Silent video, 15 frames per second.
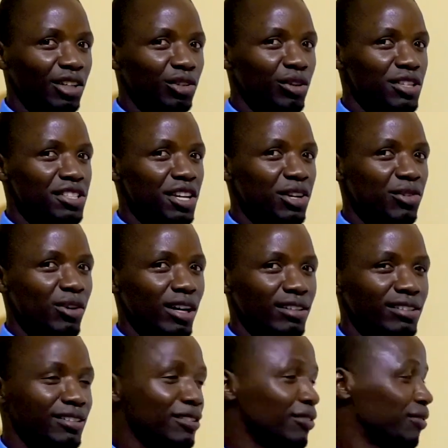You are saying
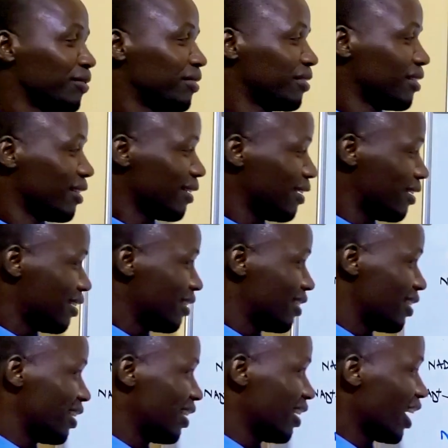what?
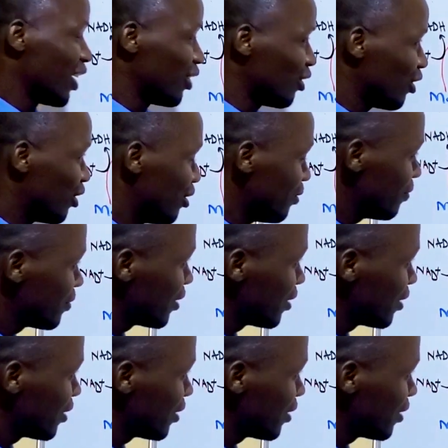I know